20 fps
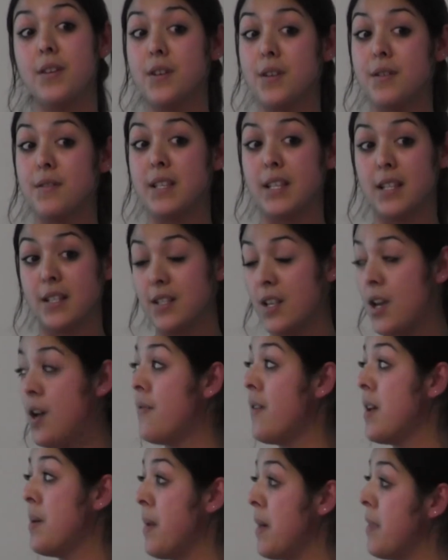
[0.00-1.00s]
than using a
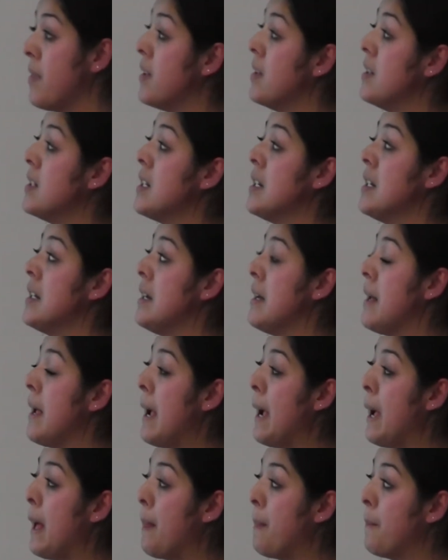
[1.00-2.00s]
survey method,
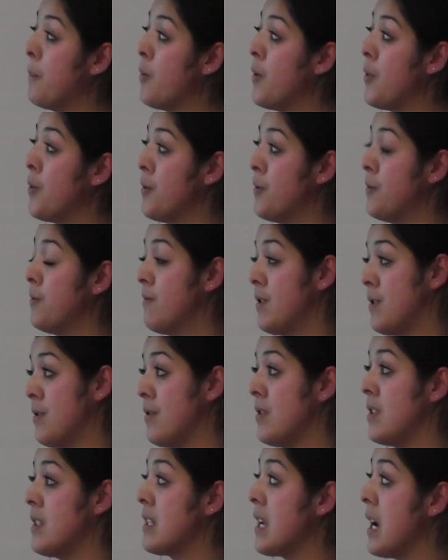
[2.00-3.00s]
with all
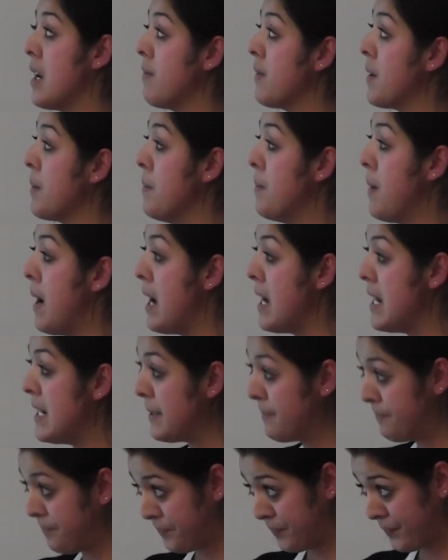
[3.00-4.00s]
resources kind of
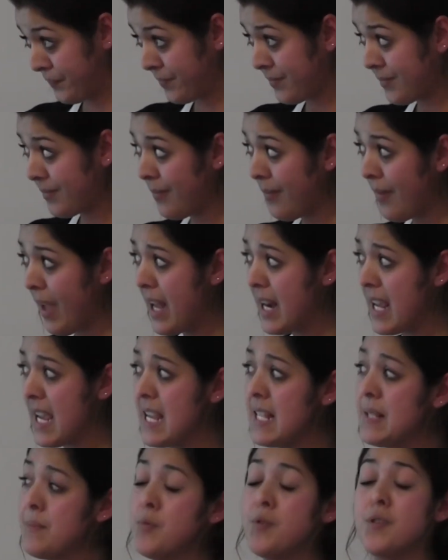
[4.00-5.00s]
combined. And it
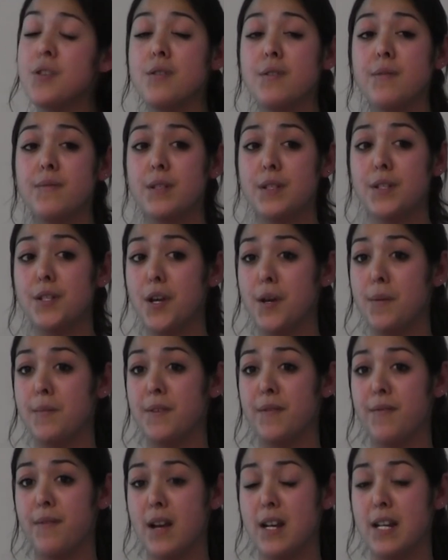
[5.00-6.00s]
is more useful in
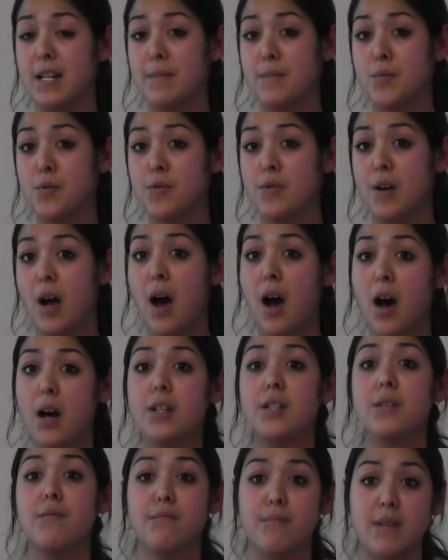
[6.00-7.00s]
terms of finding more
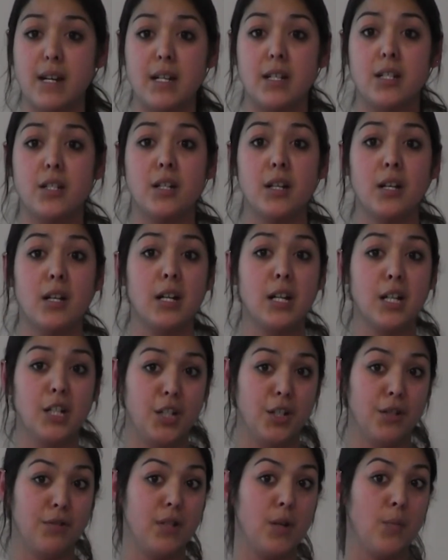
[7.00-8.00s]
hard to reach
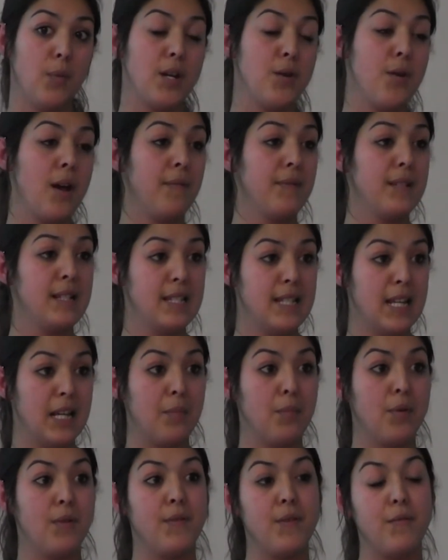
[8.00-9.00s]
children. And when you have
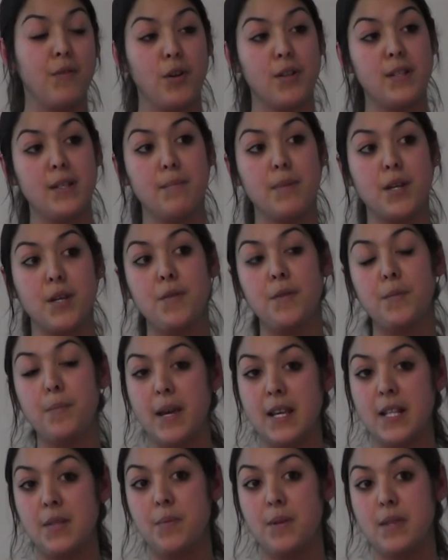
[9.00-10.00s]
stigma, if you've got somebody who's
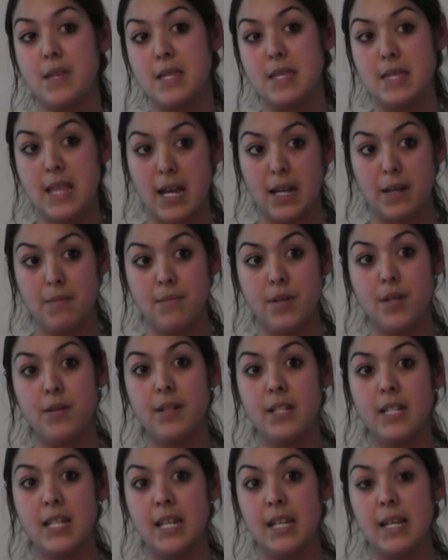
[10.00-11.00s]
based within that
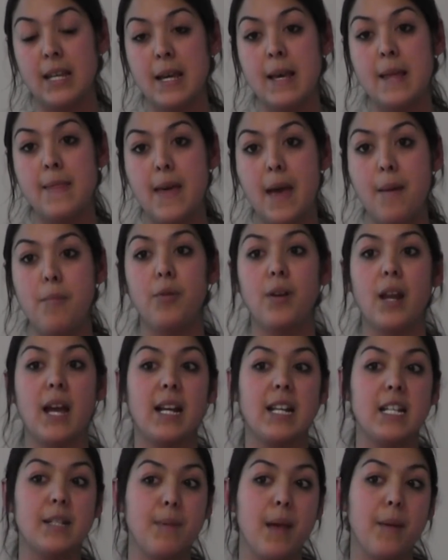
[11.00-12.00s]
community, they're more
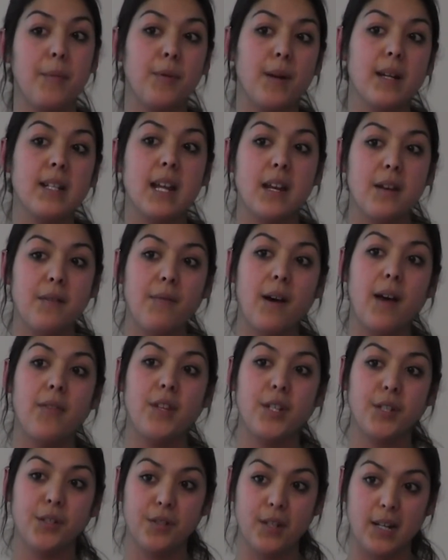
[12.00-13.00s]
likely to be able to identify
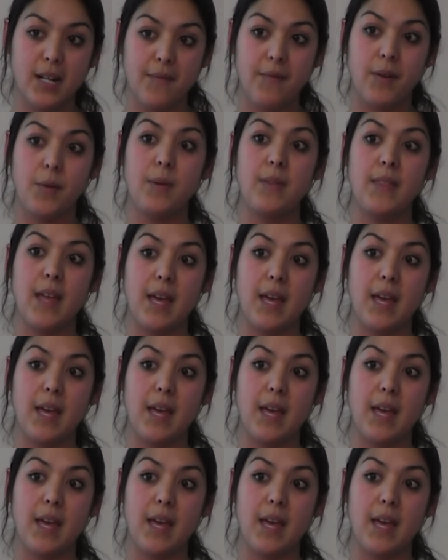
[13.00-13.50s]
the children living